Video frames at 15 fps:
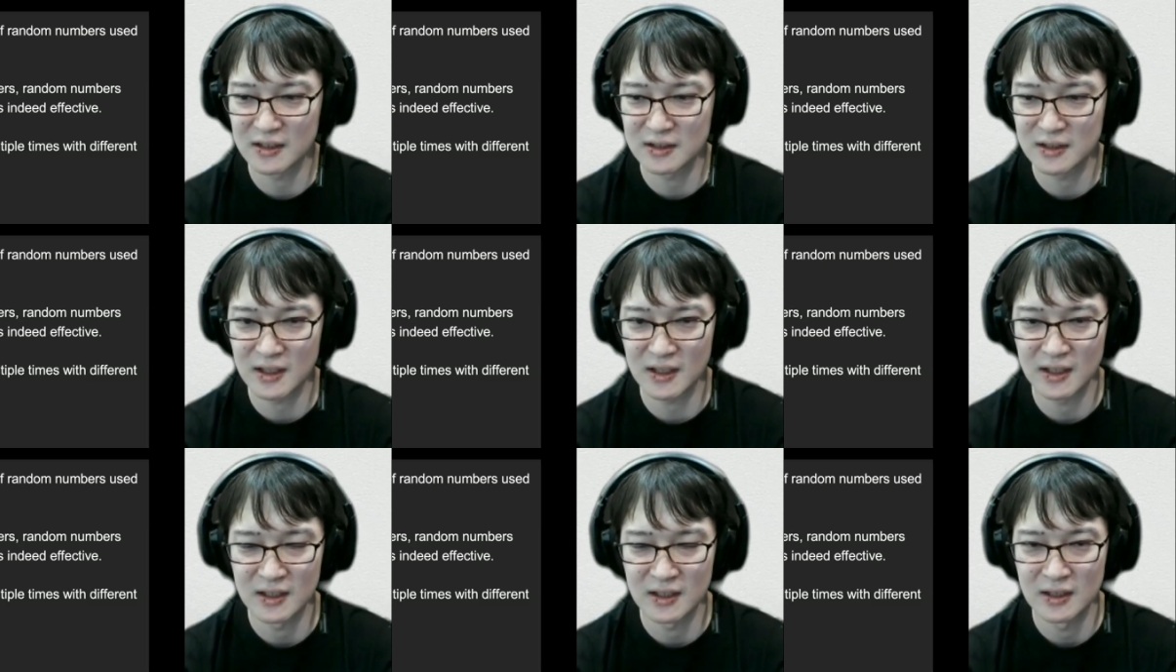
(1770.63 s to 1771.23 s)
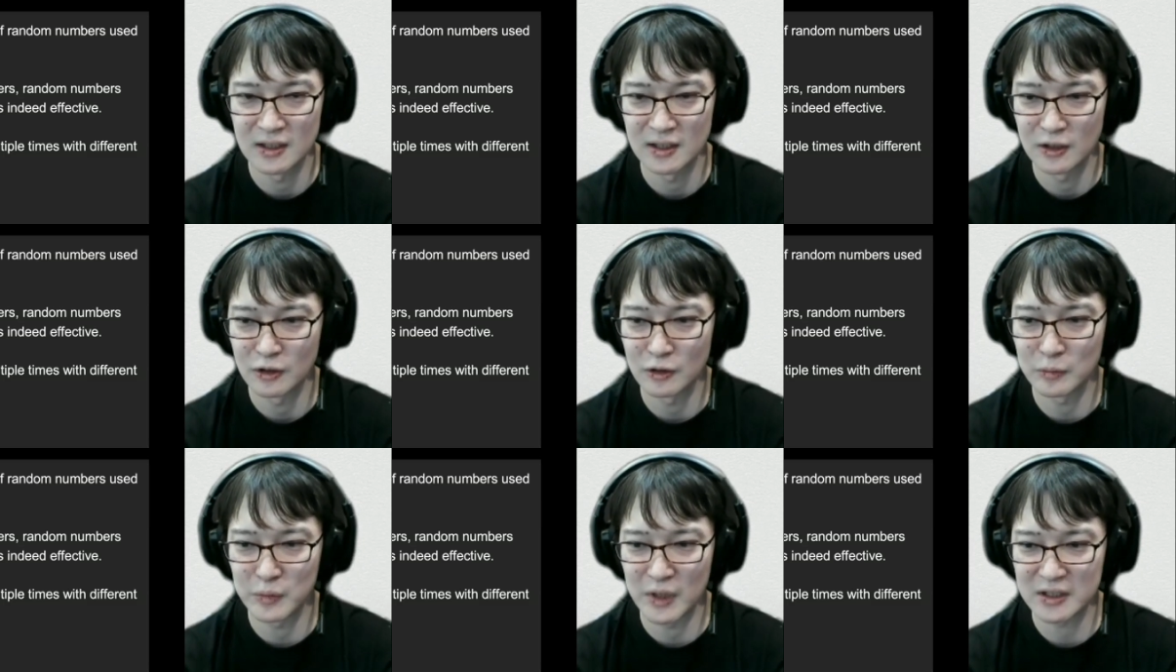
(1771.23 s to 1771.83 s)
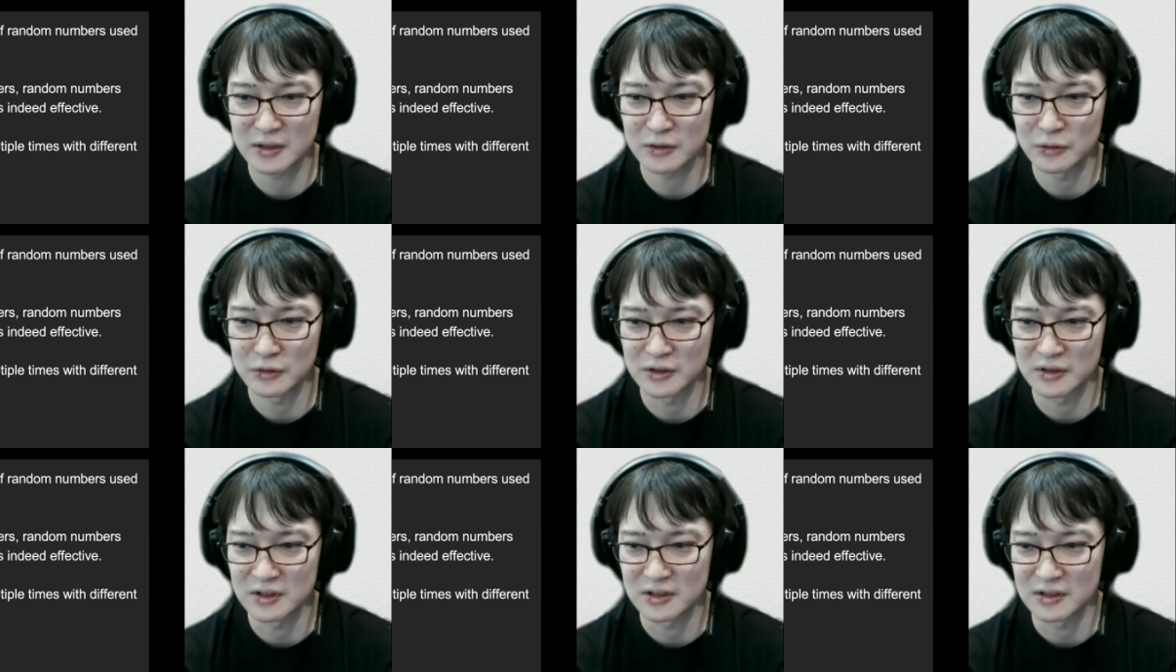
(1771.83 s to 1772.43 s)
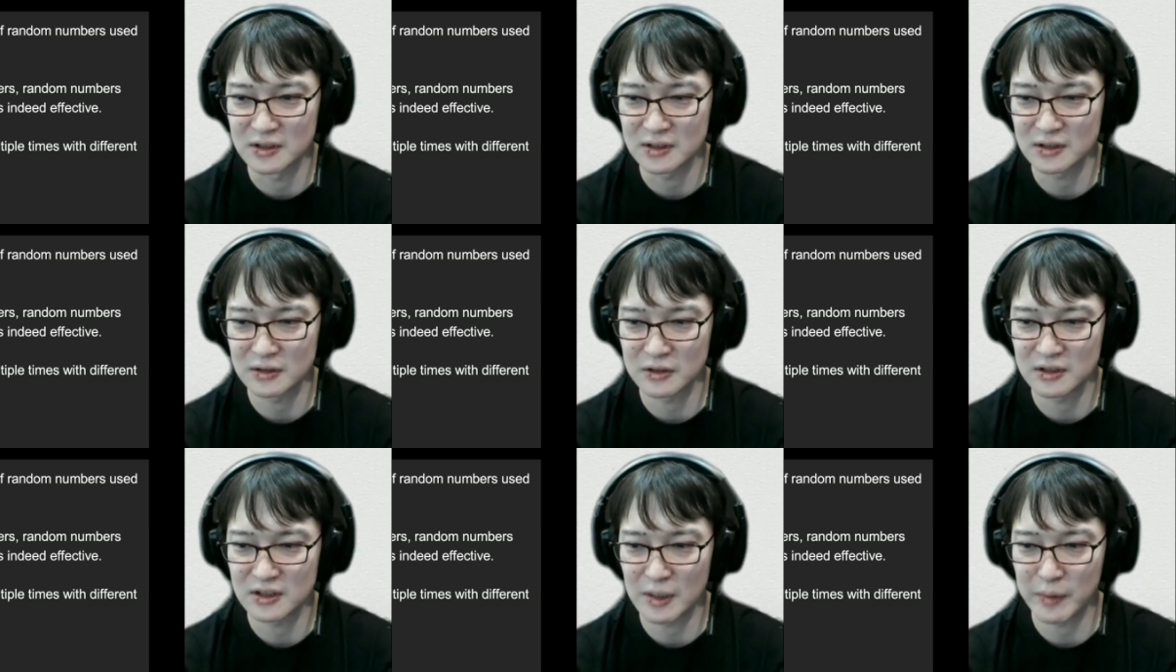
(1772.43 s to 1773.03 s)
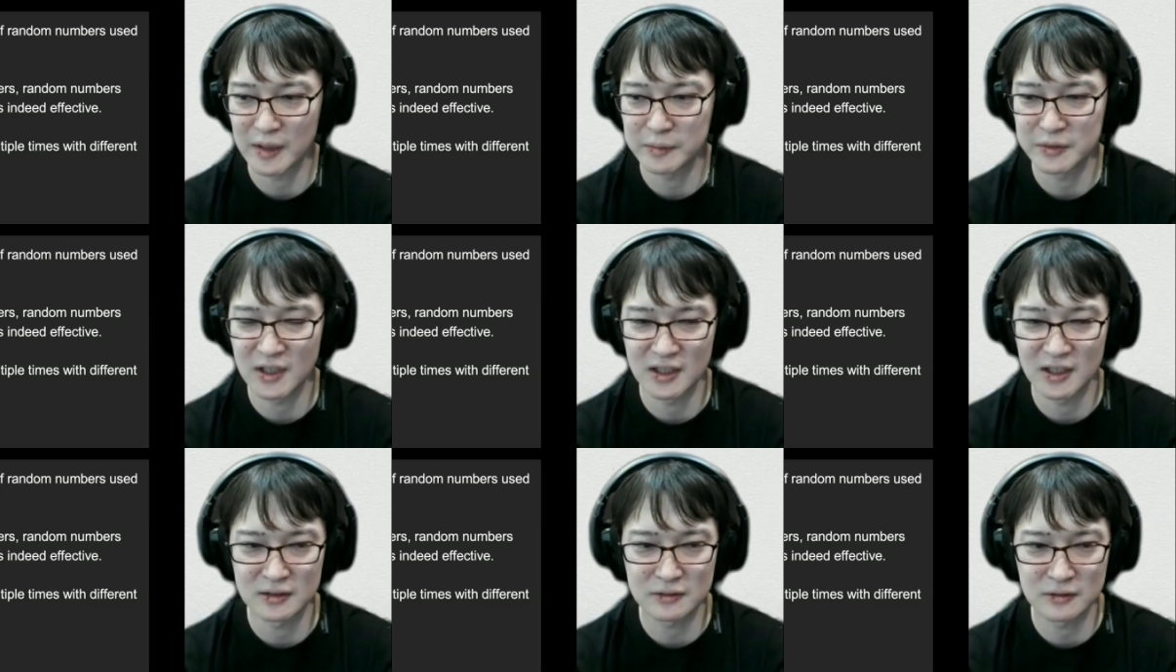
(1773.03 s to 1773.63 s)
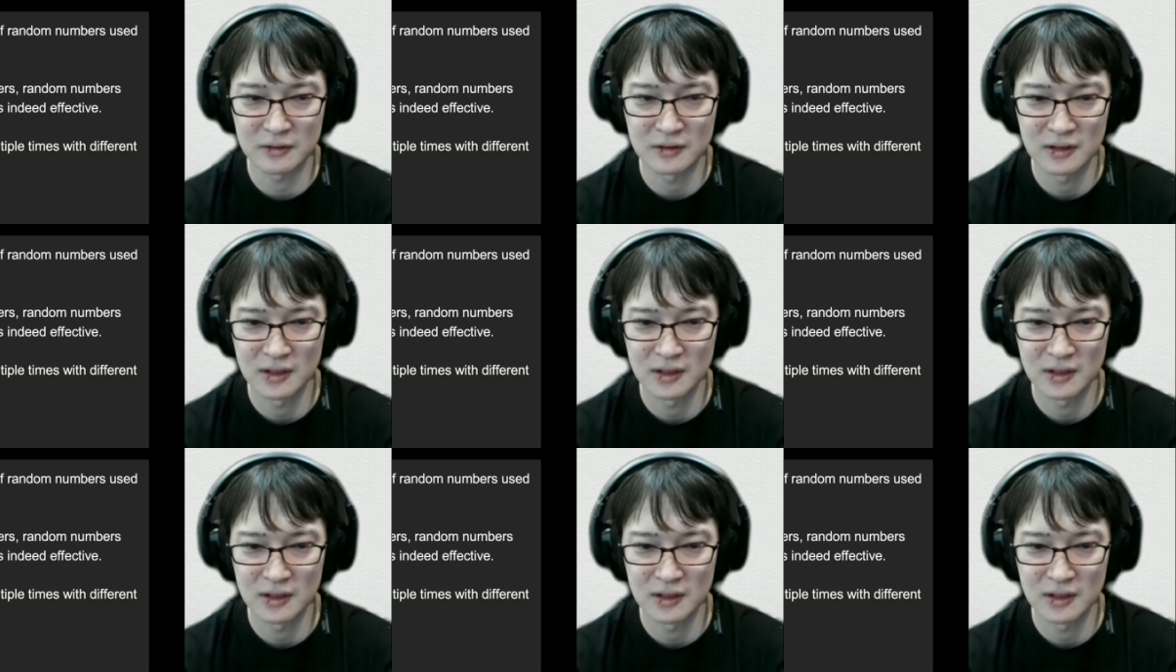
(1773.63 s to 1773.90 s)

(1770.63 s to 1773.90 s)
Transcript: and choose the best model to